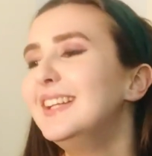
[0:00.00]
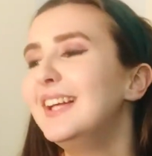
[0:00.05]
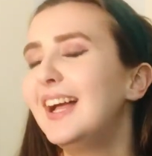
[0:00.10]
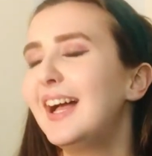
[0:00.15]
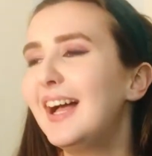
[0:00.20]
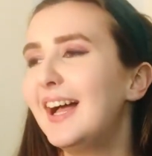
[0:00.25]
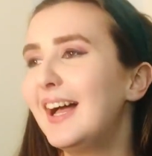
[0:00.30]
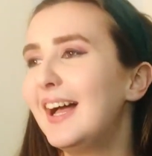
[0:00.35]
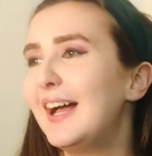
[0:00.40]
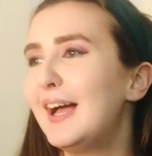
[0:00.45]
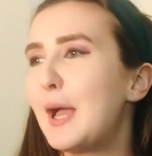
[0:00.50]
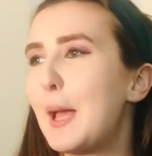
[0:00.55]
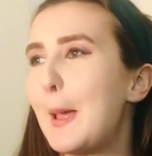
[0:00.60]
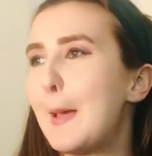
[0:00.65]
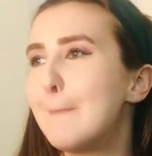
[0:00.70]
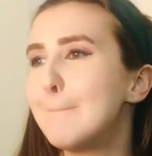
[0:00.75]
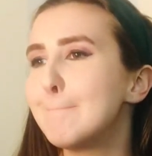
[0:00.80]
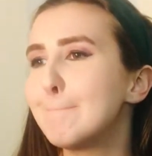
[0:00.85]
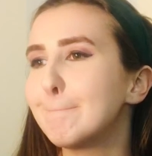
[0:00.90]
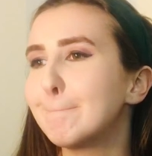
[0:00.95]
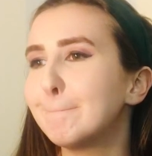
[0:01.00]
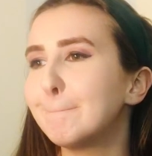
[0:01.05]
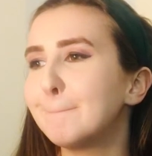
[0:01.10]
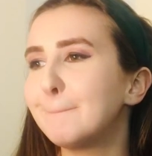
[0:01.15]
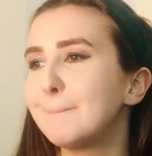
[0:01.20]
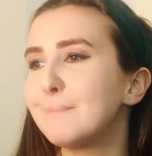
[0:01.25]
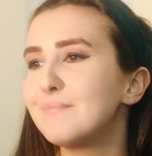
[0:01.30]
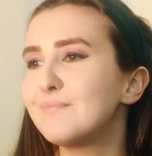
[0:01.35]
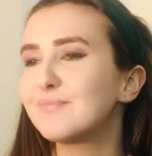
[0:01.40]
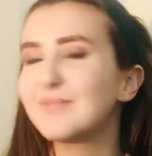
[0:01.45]

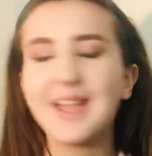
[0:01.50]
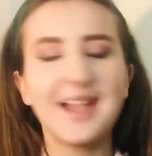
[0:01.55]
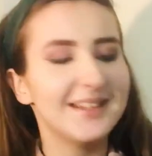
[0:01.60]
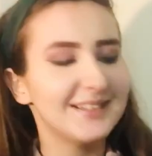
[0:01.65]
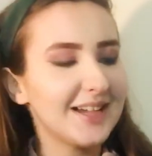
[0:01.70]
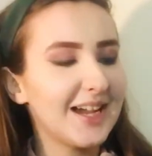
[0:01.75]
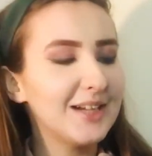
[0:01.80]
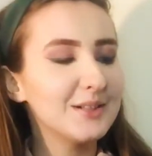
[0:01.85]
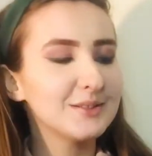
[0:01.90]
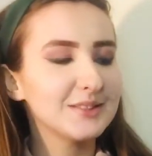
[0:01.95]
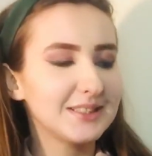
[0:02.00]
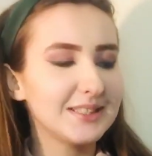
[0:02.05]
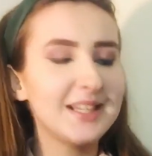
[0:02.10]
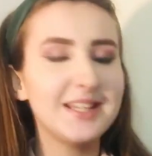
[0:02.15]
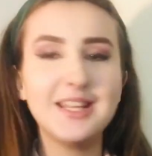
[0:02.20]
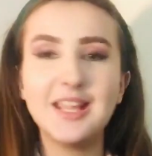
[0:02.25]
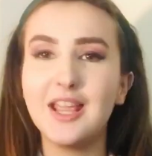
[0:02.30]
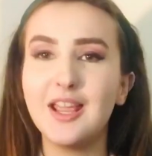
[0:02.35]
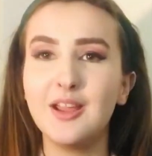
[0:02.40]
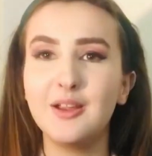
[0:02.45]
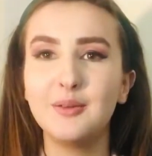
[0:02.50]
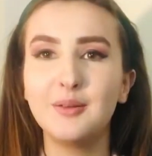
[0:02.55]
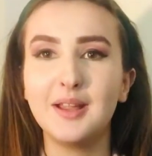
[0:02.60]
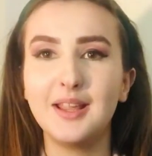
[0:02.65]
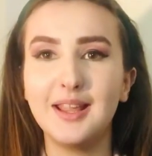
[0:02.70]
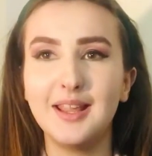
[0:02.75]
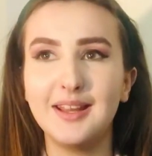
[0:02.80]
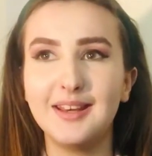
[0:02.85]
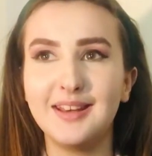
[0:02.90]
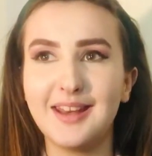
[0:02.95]
And I will see you
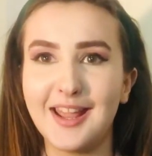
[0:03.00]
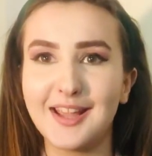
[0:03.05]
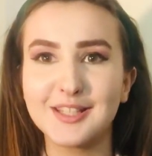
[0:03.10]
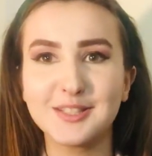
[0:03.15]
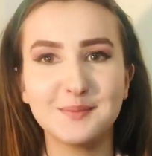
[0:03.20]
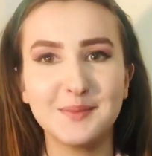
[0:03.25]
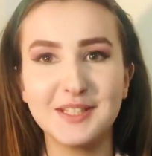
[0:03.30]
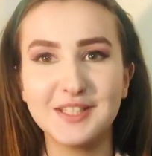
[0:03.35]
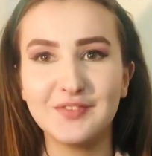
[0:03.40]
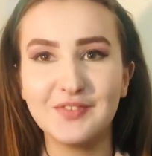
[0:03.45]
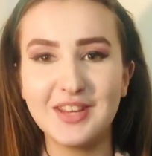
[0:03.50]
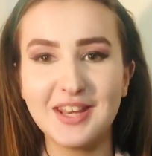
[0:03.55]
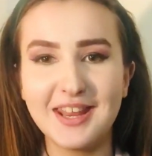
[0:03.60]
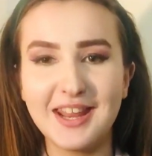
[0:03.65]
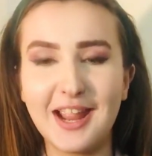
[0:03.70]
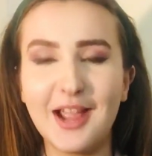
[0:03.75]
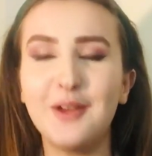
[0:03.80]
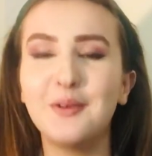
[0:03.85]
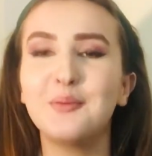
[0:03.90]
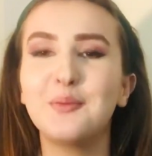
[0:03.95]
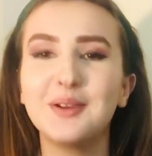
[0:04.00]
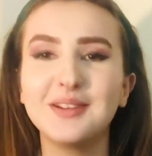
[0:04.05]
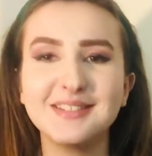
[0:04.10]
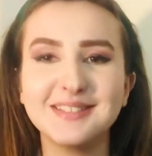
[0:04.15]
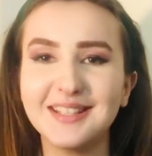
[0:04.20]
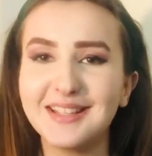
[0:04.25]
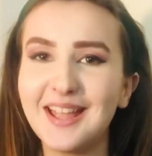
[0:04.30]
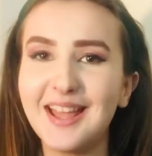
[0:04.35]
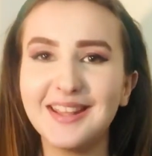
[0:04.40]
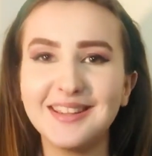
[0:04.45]
in next week's video. Once
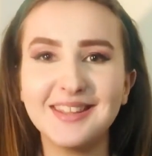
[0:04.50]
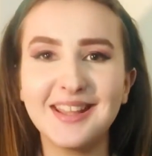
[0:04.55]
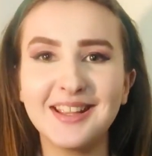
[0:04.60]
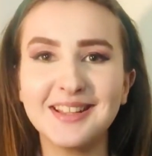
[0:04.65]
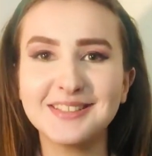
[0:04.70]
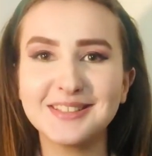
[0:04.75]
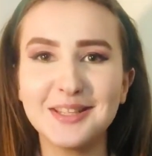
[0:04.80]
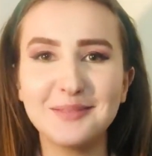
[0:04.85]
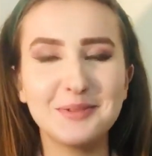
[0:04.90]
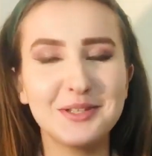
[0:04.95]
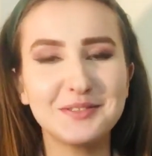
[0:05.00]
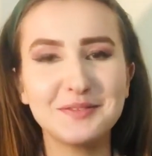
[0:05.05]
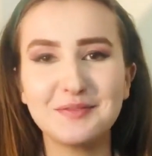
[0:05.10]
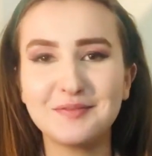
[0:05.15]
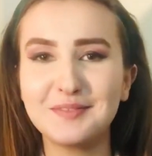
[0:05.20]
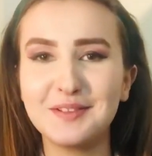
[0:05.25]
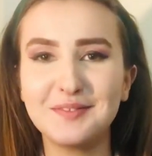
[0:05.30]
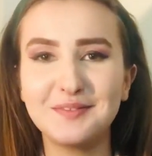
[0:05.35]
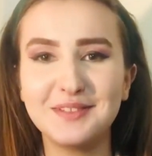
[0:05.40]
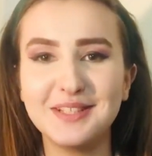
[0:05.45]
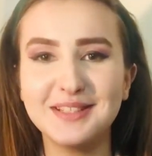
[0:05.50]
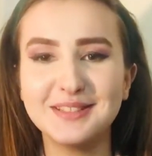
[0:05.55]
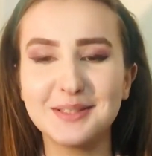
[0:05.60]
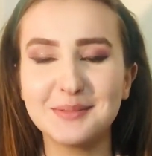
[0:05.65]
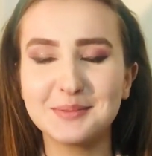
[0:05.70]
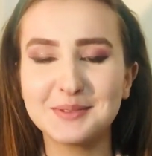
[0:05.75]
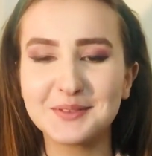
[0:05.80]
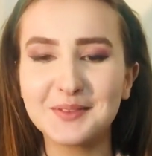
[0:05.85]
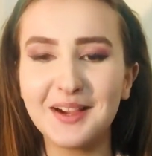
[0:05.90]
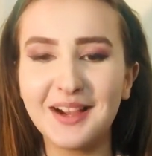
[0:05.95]
again, thanks so much for 50
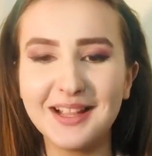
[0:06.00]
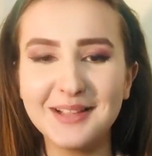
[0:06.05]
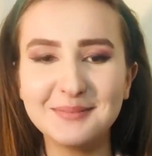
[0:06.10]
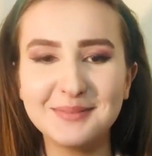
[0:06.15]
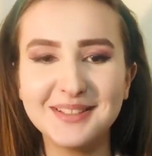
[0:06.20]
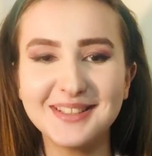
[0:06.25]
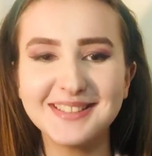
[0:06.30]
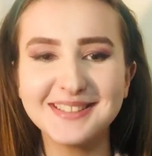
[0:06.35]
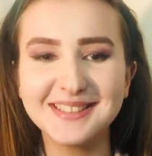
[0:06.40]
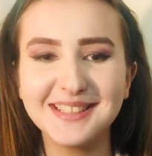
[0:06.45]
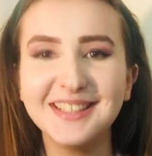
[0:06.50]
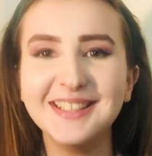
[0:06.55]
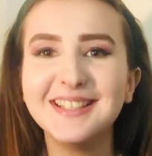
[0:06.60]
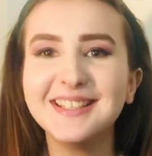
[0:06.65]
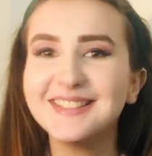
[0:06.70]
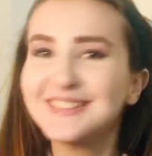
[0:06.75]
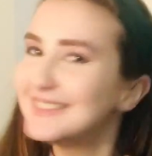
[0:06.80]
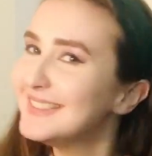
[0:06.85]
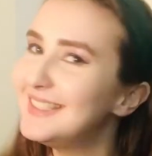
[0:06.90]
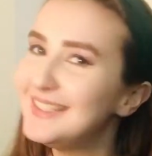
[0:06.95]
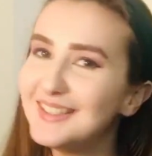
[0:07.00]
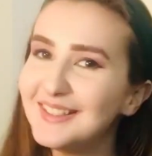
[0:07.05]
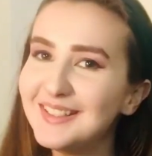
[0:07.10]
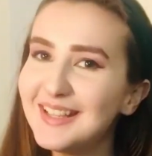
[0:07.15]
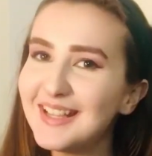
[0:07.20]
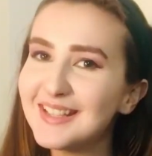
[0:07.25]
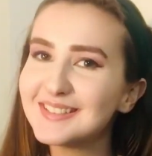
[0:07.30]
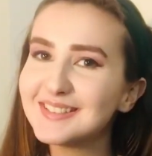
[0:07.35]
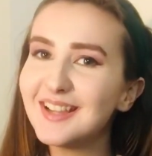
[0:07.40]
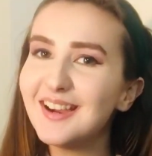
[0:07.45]
subscribers. See you
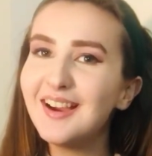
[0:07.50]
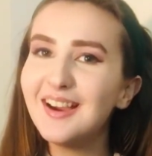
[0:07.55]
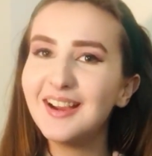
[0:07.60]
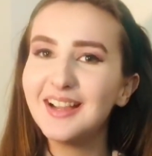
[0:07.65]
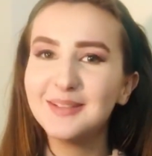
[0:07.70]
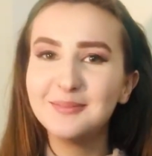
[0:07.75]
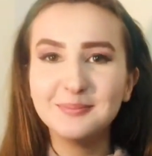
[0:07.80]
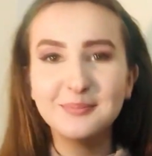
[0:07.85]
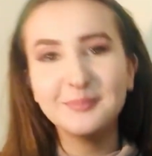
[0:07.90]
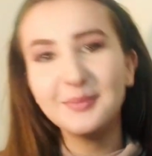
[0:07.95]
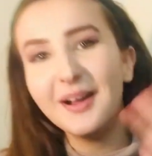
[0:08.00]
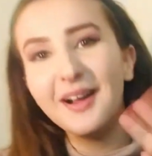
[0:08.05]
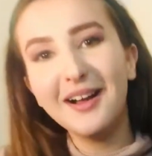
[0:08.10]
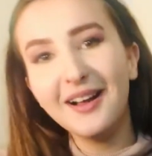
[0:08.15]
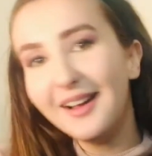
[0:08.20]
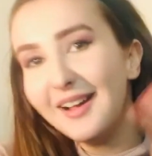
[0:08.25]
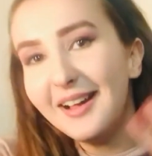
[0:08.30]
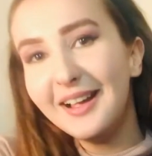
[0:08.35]
next time. Bye.